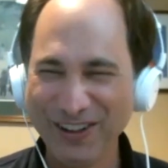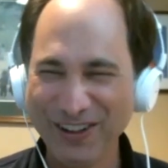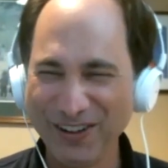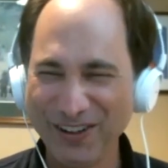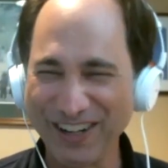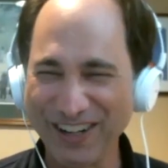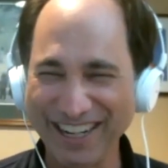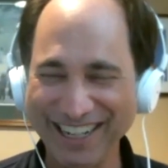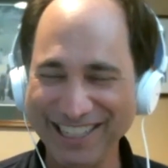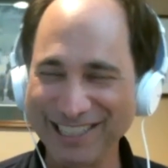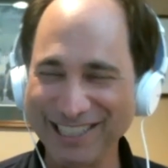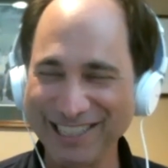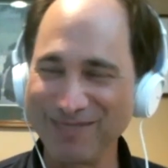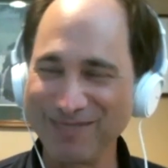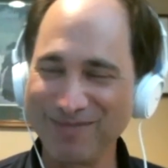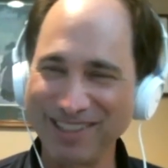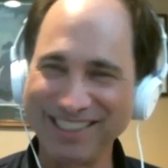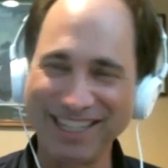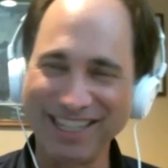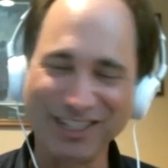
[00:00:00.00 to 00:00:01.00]

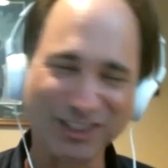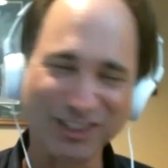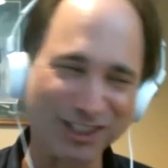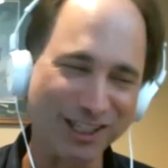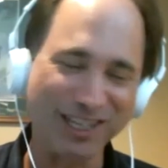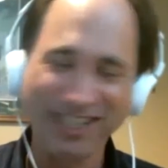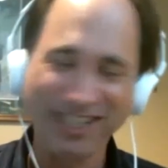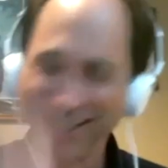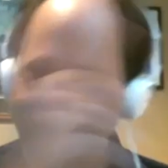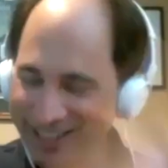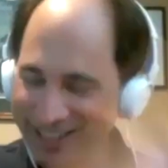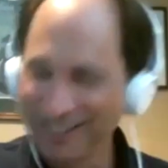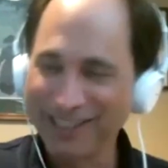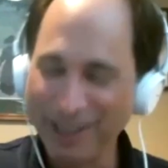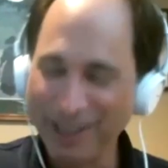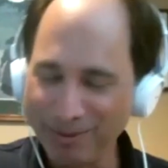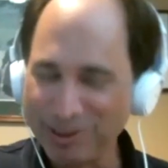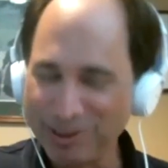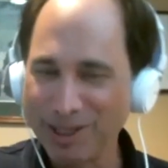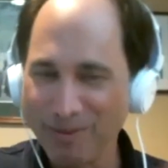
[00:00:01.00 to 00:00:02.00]
organism potentially
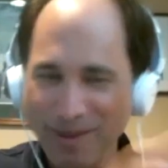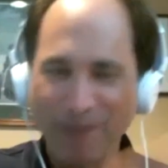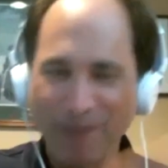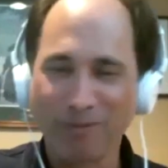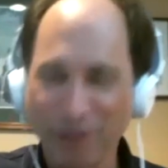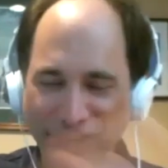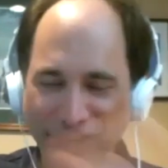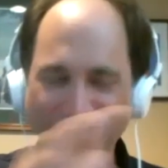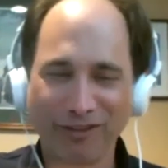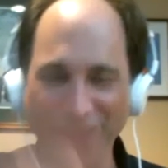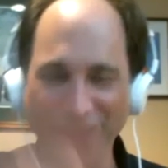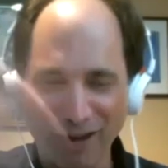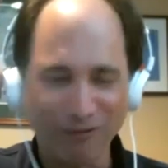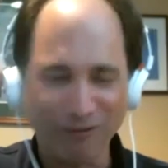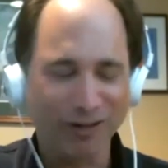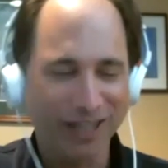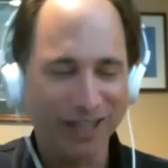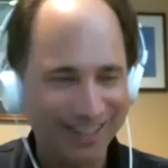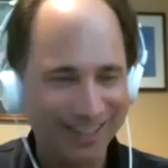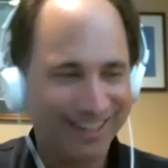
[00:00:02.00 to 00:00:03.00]
keeps the memory of
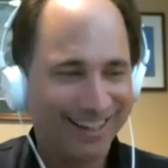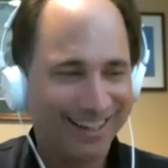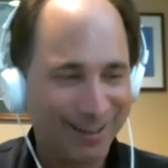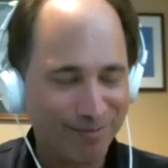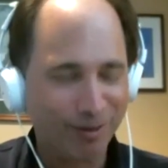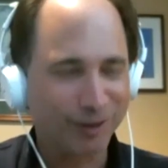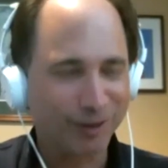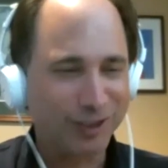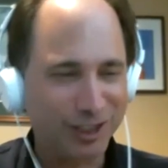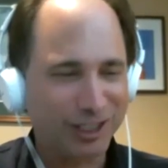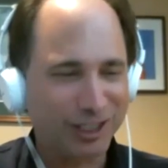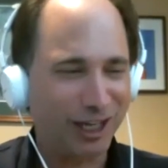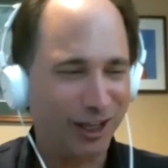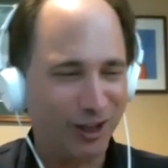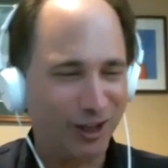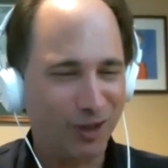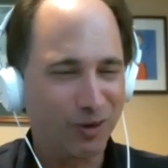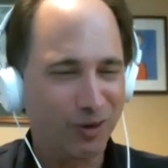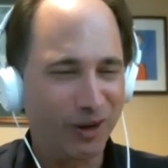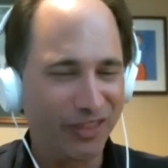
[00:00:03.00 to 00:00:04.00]
every
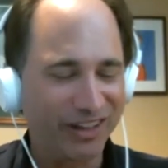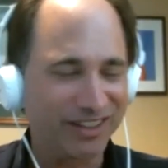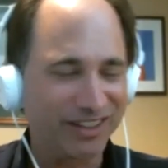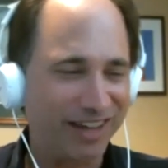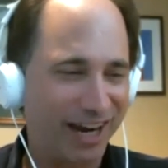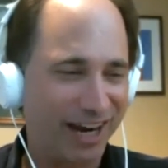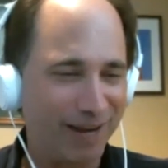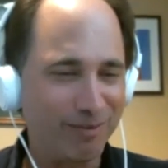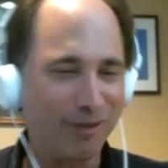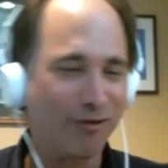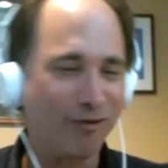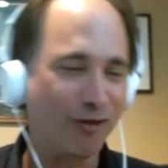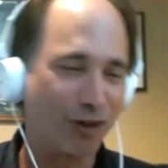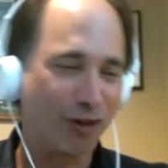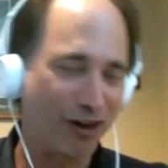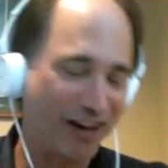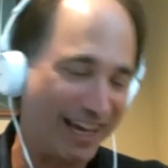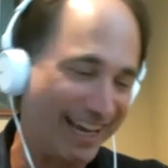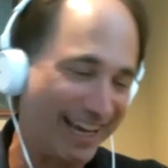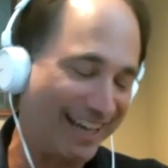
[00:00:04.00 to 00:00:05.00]
multicellular one that died
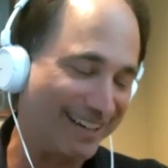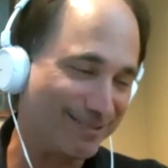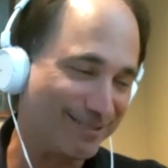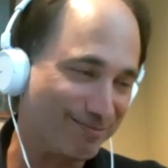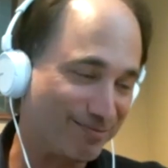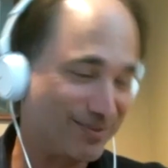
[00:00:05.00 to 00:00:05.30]
before it.